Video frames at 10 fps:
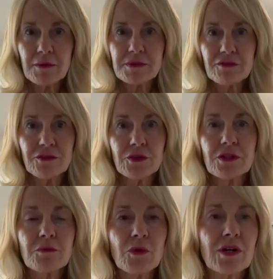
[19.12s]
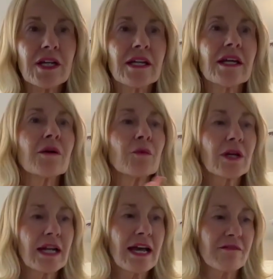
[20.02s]
cups of food in the morning and
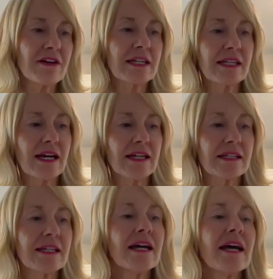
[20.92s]
1.5 at night.